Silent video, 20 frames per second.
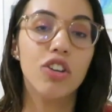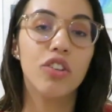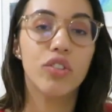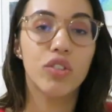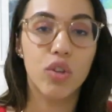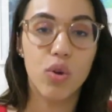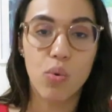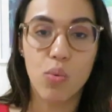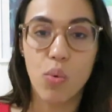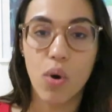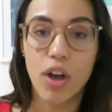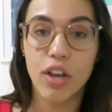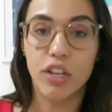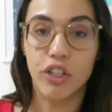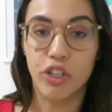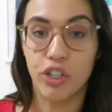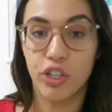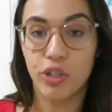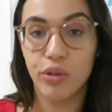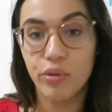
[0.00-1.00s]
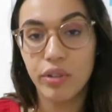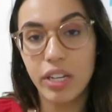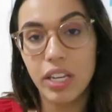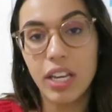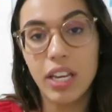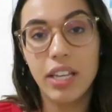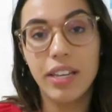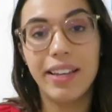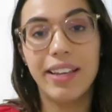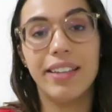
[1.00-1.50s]
So what you
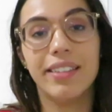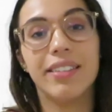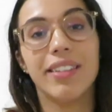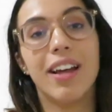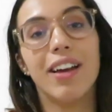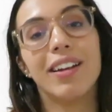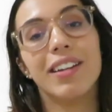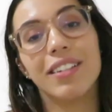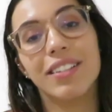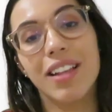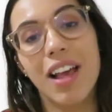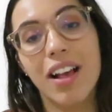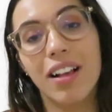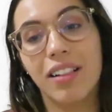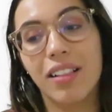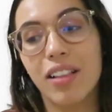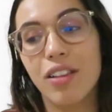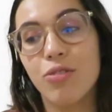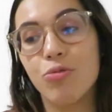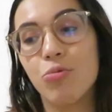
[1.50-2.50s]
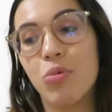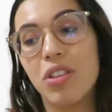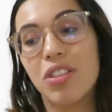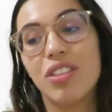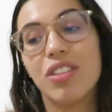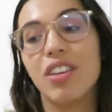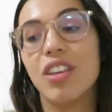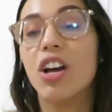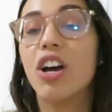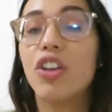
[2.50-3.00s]
need is not exactly
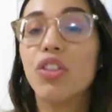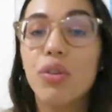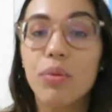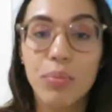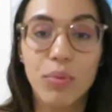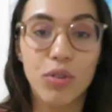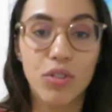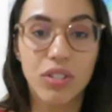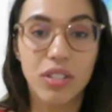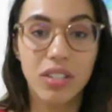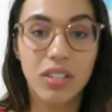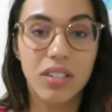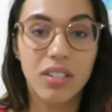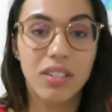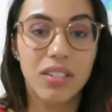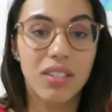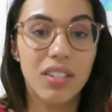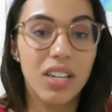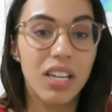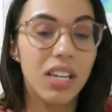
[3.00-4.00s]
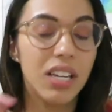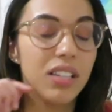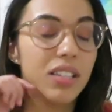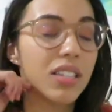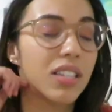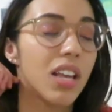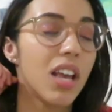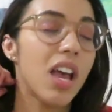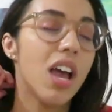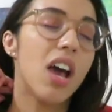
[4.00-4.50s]
what the other person's
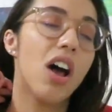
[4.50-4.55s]
needs